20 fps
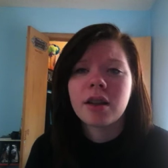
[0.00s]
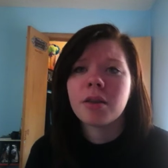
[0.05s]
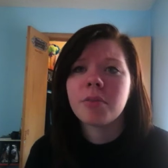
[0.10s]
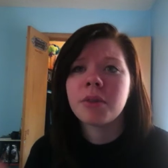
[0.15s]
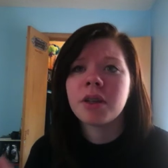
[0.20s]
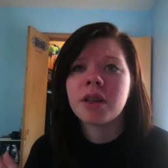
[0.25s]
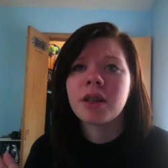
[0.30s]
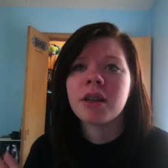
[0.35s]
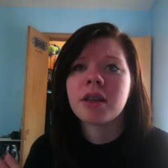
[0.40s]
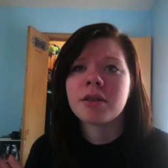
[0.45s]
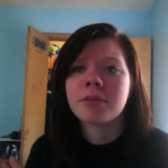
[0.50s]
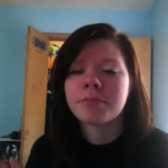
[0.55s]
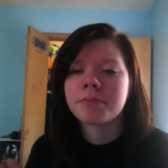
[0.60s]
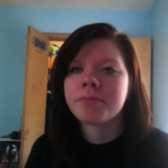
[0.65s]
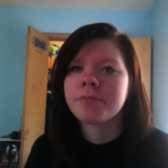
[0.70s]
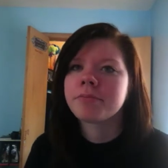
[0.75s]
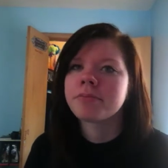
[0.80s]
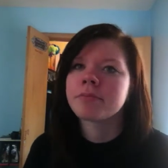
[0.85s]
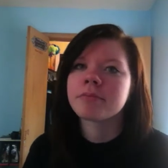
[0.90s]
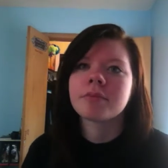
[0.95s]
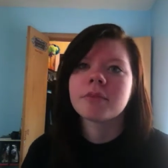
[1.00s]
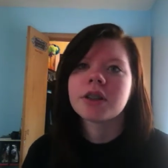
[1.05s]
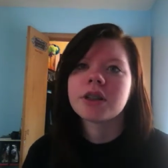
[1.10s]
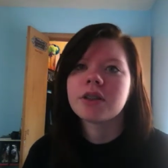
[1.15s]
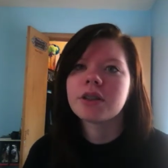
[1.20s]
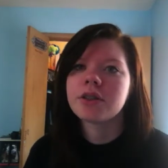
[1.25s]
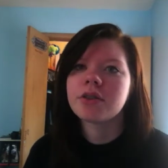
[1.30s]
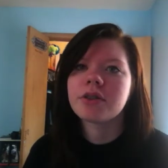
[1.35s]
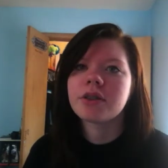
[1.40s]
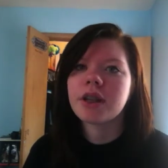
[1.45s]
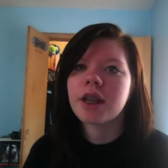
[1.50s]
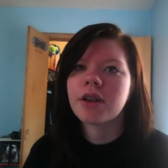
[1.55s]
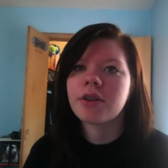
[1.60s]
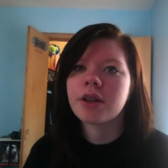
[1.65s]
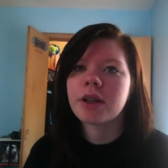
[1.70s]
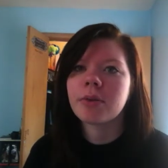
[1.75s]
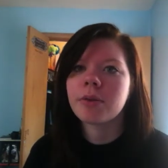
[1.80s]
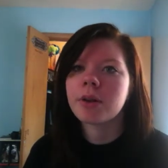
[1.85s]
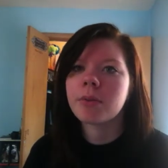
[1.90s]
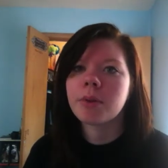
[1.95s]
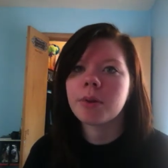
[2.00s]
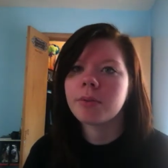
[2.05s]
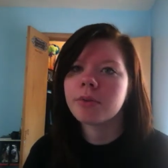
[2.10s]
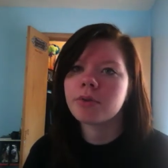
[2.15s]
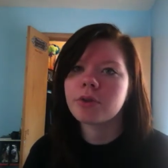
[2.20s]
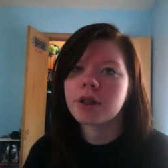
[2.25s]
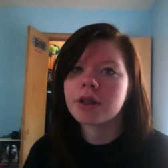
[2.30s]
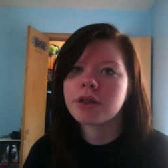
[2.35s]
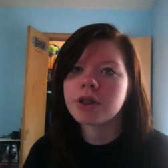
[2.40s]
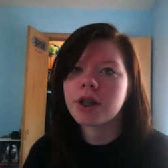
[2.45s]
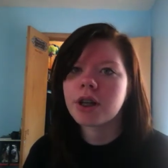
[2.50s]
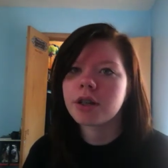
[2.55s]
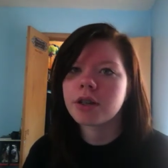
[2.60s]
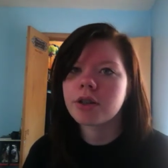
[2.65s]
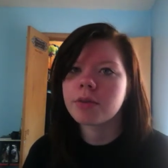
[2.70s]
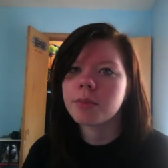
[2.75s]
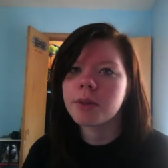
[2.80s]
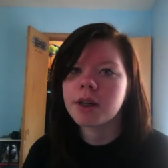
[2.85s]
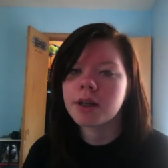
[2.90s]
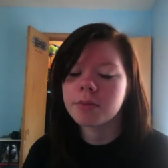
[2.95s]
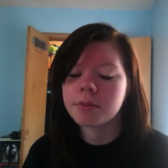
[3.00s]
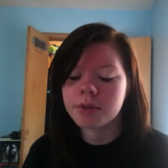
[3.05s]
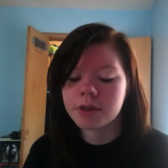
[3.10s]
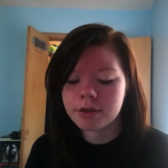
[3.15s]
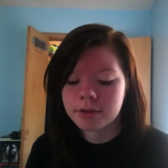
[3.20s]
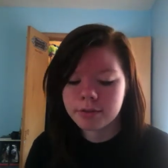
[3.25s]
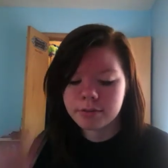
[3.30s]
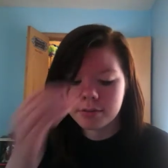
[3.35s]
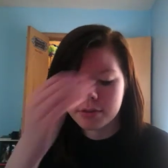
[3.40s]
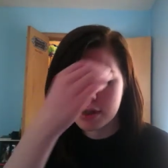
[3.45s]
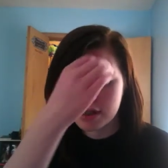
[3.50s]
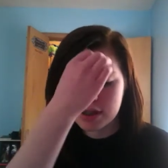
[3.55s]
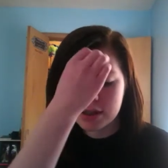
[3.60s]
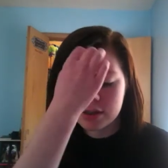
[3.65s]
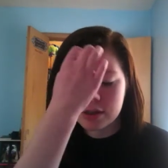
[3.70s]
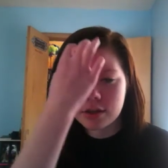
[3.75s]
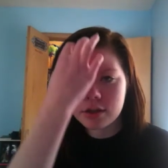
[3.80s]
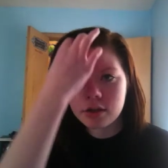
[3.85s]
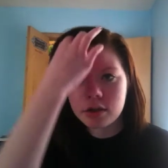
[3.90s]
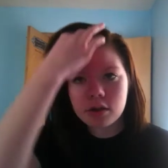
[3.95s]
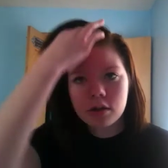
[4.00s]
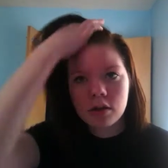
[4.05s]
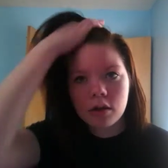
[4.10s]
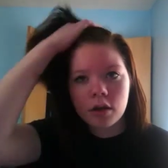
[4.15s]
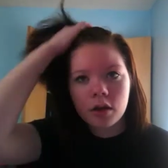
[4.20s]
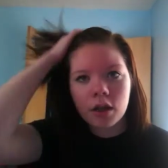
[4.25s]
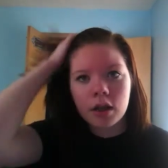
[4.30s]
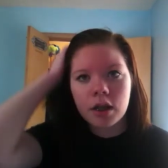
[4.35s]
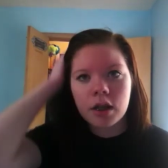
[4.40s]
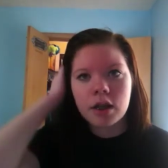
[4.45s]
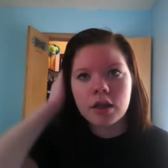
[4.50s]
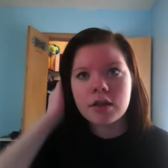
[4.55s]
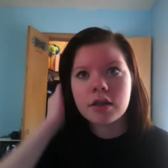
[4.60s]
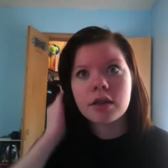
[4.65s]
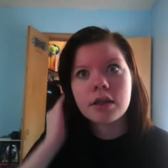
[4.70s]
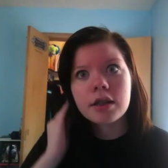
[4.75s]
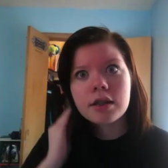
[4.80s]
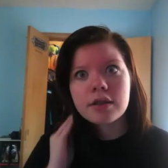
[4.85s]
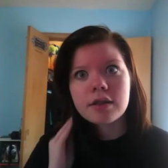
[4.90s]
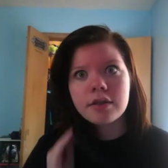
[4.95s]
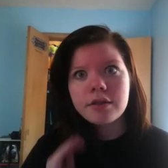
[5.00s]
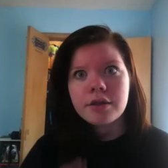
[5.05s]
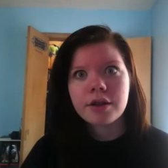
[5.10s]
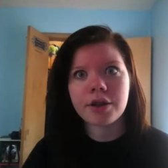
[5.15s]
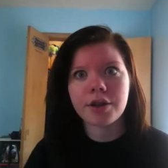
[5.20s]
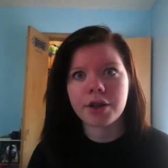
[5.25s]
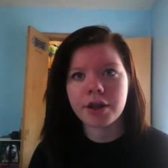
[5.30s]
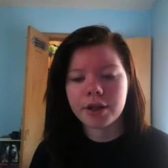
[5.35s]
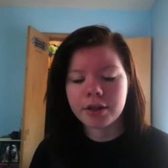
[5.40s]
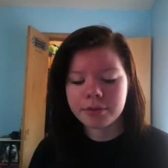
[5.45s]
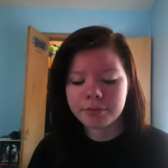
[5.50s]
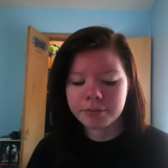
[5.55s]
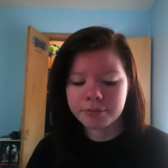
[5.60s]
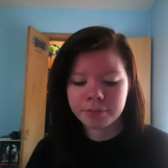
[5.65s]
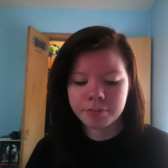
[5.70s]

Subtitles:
I mean, seriously, I don't get why people trash talk their moms. It's unnecessary.